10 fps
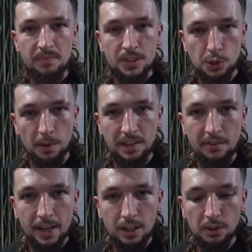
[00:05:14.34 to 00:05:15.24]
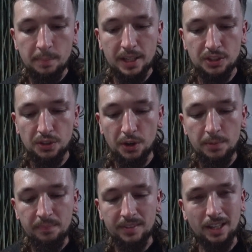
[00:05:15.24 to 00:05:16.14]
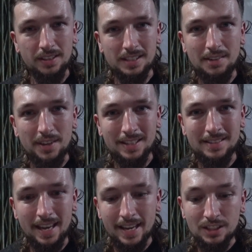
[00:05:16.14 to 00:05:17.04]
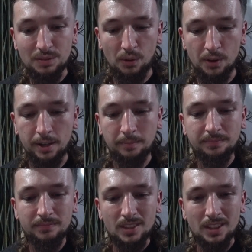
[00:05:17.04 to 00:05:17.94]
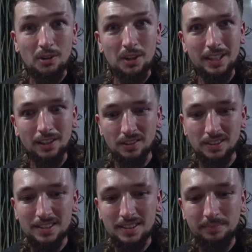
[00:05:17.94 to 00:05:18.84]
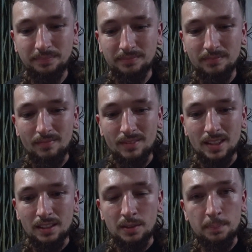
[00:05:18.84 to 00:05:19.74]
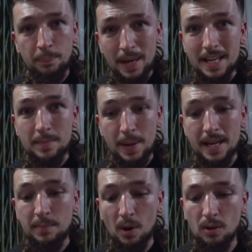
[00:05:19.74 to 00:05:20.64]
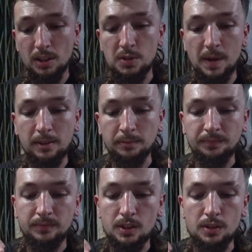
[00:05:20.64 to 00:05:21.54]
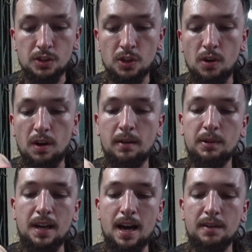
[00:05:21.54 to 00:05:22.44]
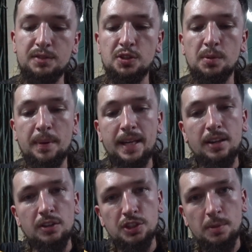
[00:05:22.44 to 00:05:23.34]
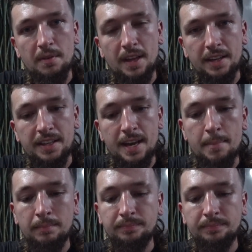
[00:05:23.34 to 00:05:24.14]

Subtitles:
So we give it a good mix through. Now let's give it a taste for you. Look how good it looks. Big bowl as well. So I'm going to have to jump in on some of that neem